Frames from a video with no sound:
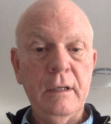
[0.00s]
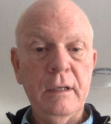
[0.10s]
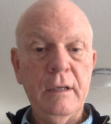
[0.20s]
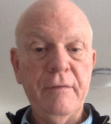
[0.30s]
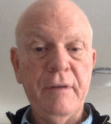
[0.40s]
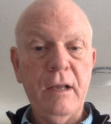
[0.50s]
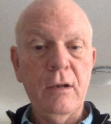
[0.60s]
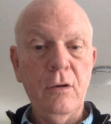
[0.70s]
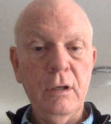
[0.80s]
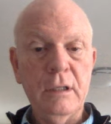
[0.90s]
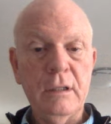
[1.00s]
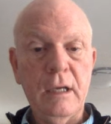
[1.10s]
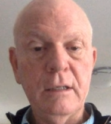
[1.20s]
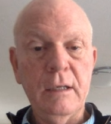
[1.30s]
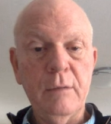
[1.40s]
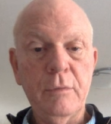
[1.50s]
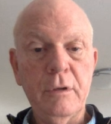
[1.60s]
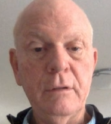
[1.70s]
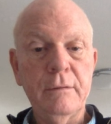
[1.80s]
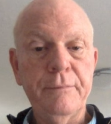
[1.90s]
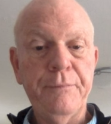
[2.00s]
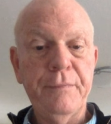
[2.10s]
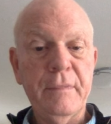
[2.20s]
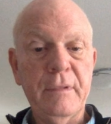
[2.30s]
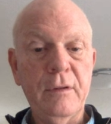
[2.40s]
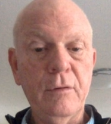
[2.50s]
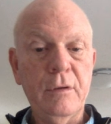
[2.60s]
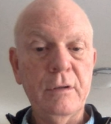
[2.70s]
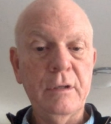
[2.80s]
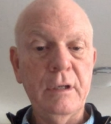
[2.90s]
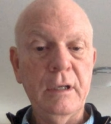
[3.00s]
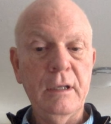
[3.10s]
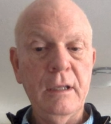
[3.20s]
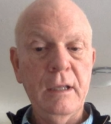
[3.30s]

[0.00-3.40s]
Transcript: if I look at that template, you can see